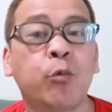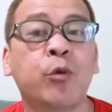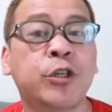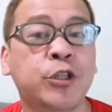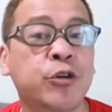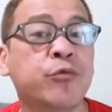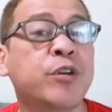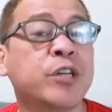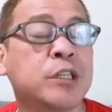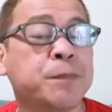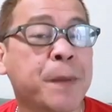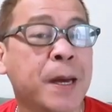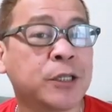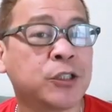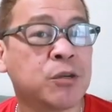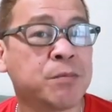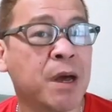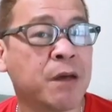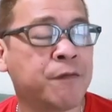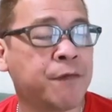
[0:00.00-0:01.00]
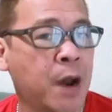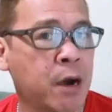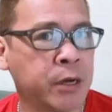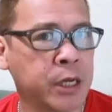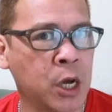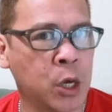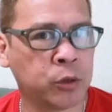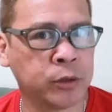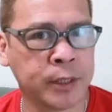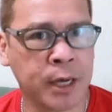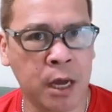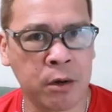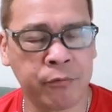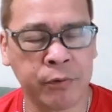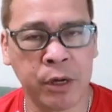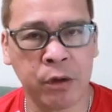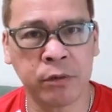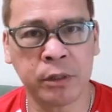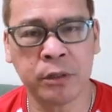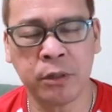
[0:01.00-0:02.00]
With due respect to my very own cat,
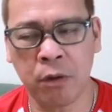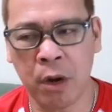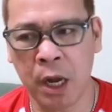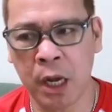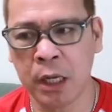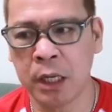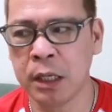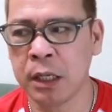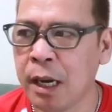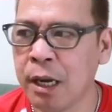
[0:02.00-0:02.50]
Riona Gray,